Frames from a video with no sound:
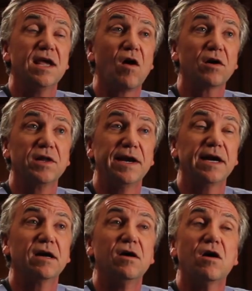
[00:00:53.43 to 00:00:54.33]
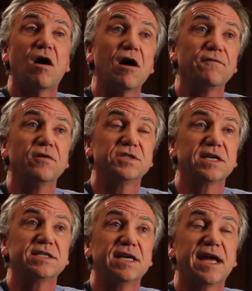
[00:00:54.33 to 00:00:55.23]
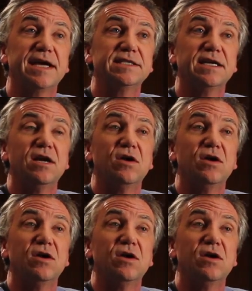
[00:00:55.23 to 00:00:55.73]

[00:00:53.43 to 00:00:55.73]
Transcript: In our clinic, our first ICSI case